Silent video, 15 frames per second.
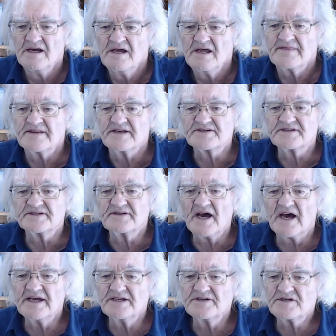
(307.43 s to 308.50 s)
There's a
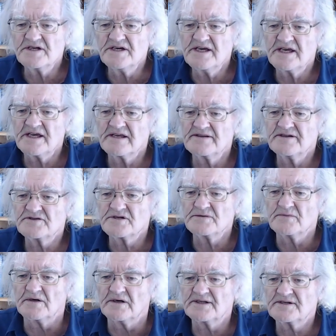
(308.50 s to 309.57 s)
danger here that you
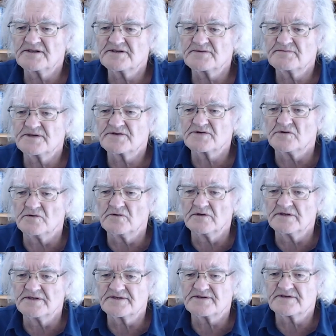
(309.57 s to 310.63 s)
might dismiss all
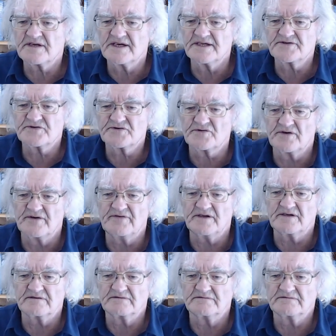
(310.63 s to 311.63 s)
this as trivial.